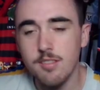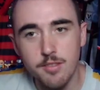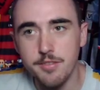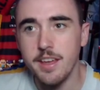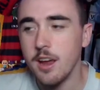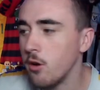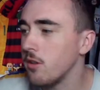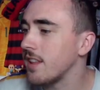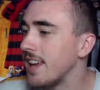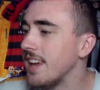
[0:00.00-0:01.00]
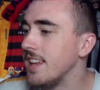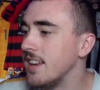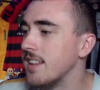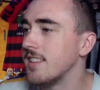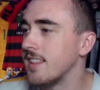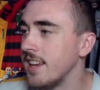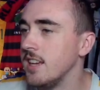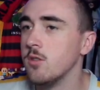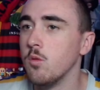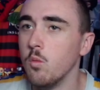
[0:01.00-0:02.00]
they're currently in
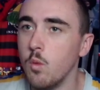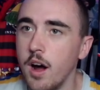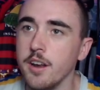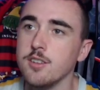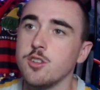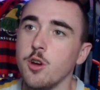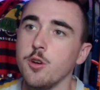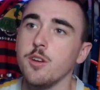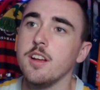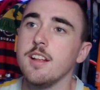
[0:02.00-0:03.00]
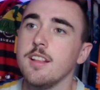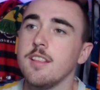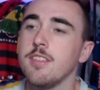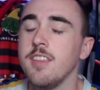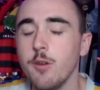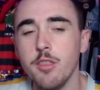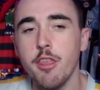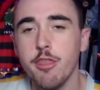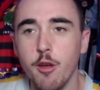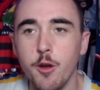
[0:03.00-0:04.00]
League 1, so they're in the
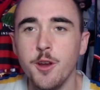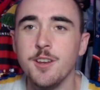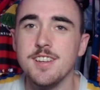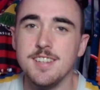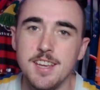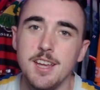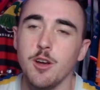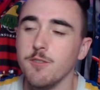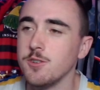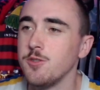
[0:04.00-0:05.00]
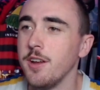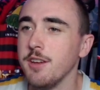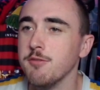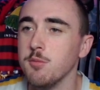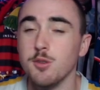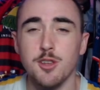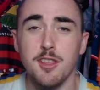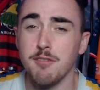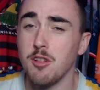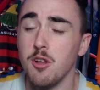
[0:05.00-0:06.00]
3rd tier of Australian football, so
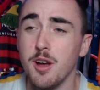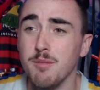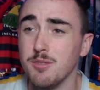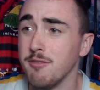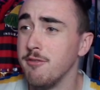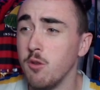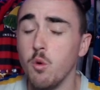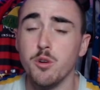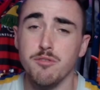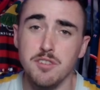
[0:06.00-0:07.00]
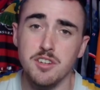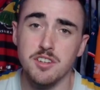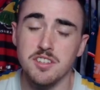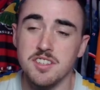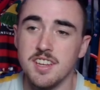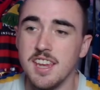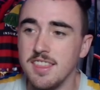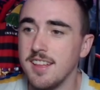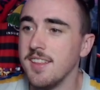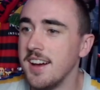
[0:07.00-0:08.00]
they've climbed 4 divisions
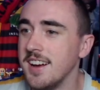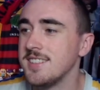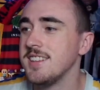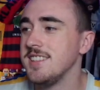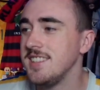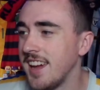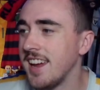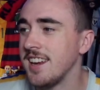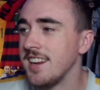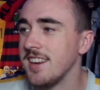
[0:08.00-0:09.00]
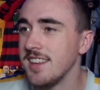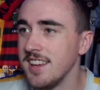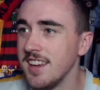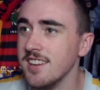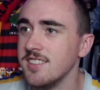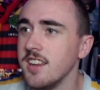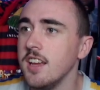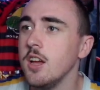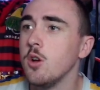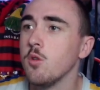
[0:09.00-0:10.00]
in the last 10 years.
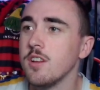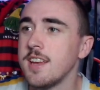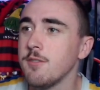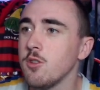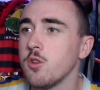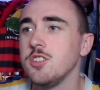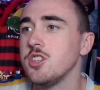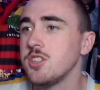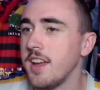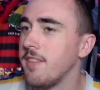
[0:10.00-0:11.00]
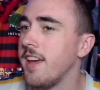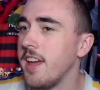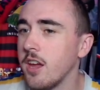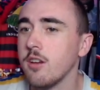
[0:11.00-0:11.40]
Let's have a look at just at their